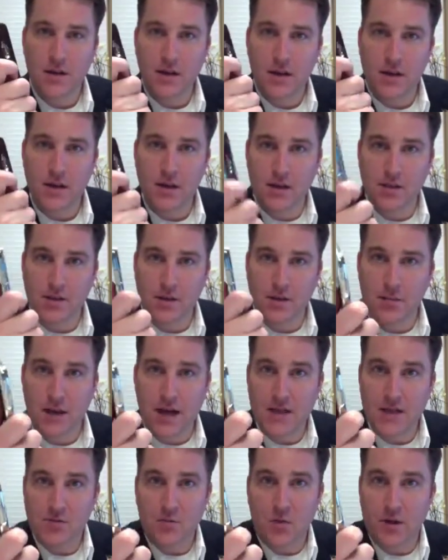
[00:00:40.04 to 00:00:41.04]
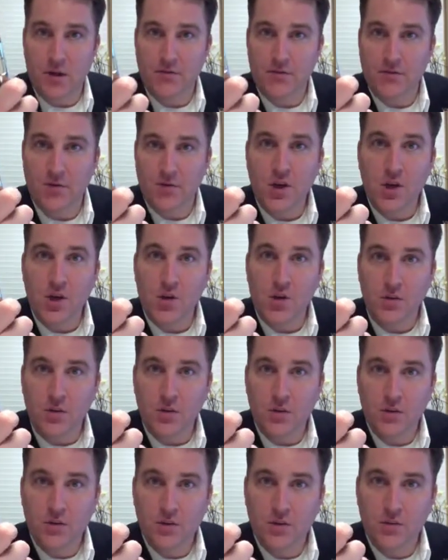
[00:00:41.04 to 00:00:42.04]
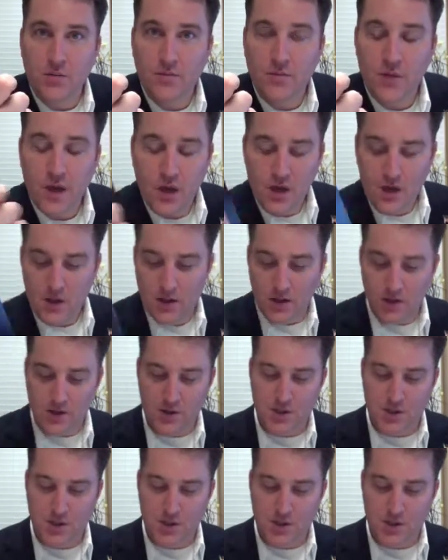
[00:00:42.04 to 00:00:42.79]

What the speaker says: is the best one for you? You